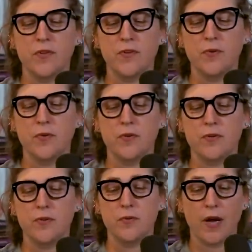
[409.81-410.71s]
you
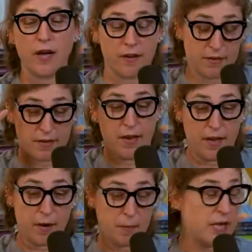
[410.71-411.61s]
you had
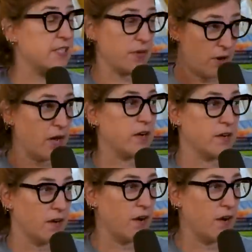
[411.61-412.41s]
an amazing run